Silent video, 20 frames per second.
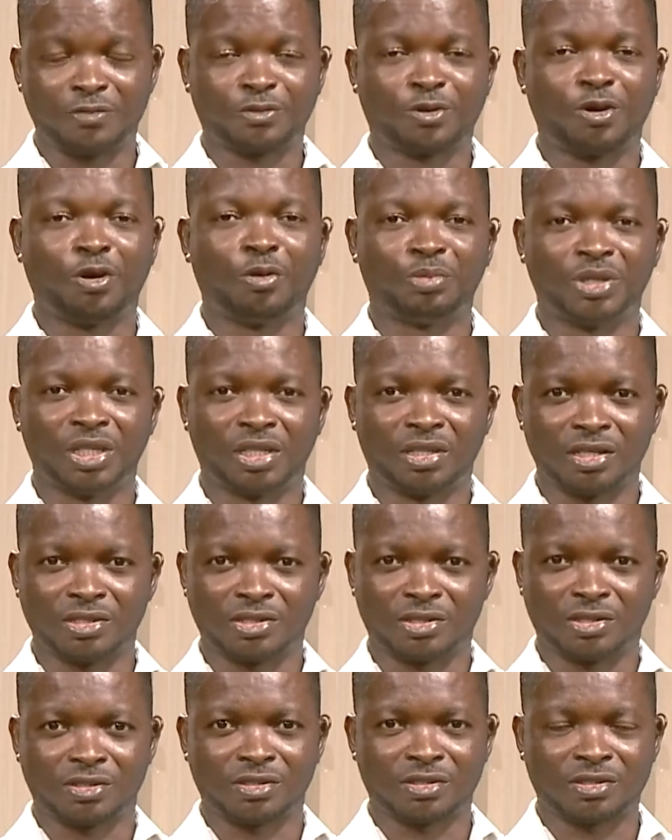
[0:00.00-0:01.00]

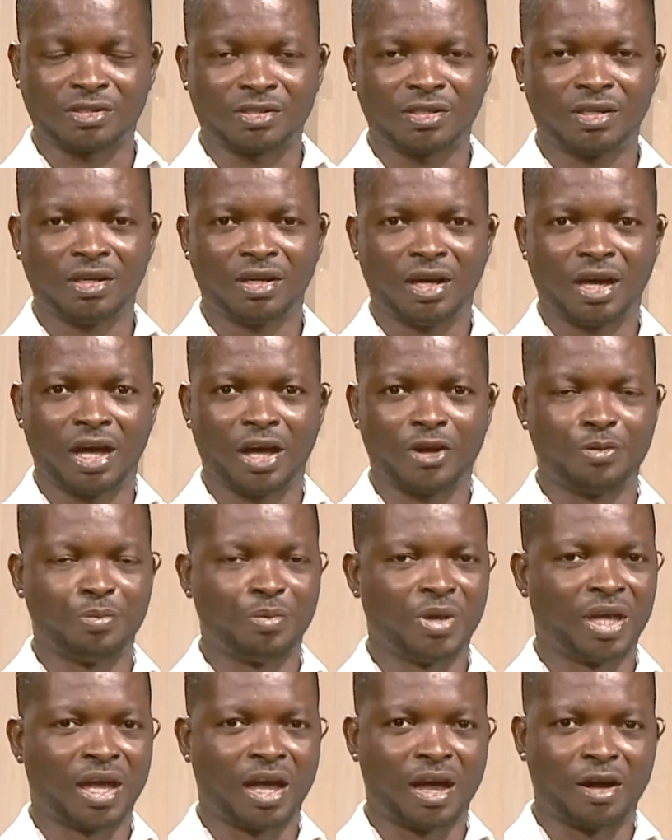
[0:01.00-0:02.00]
complications. And you
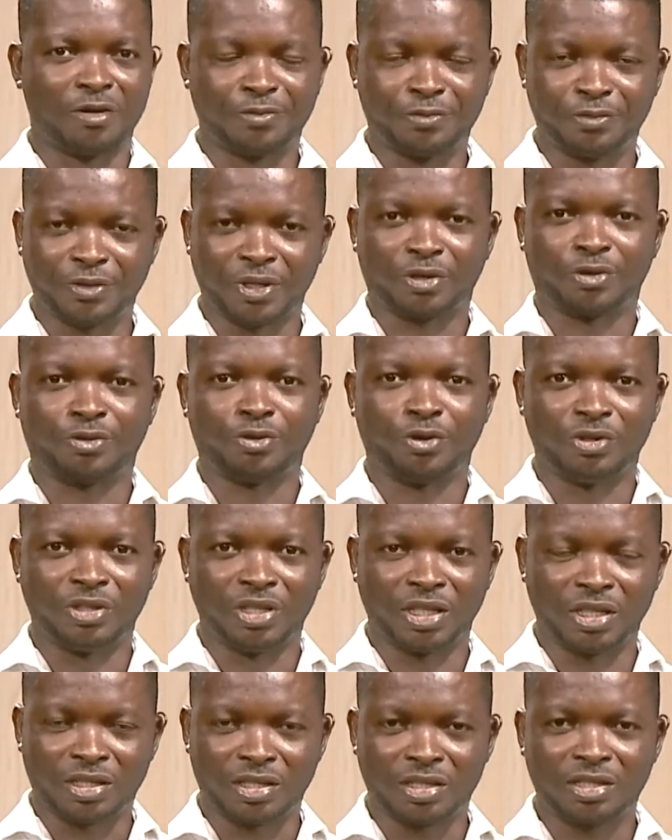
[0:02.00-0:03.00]
may have a
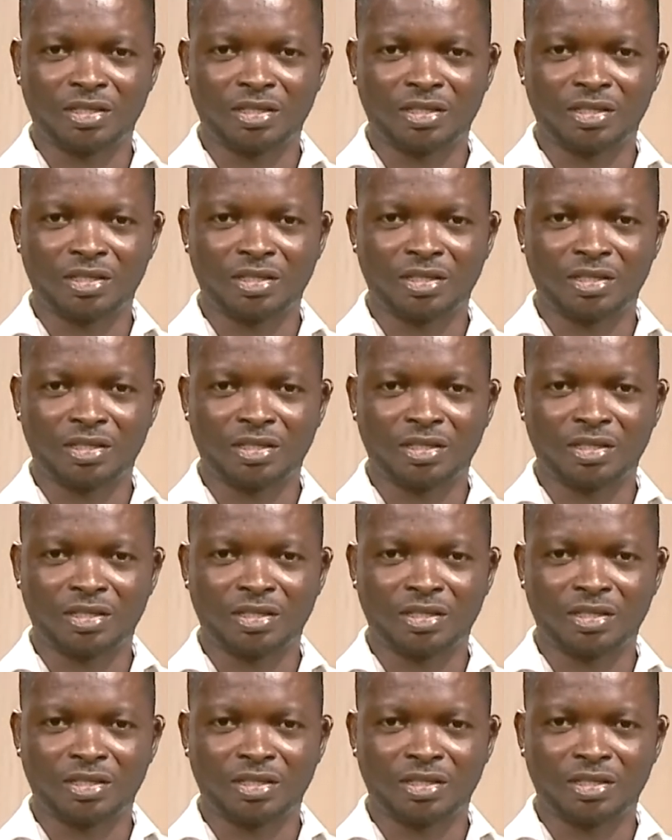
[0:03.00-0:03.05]
chronic,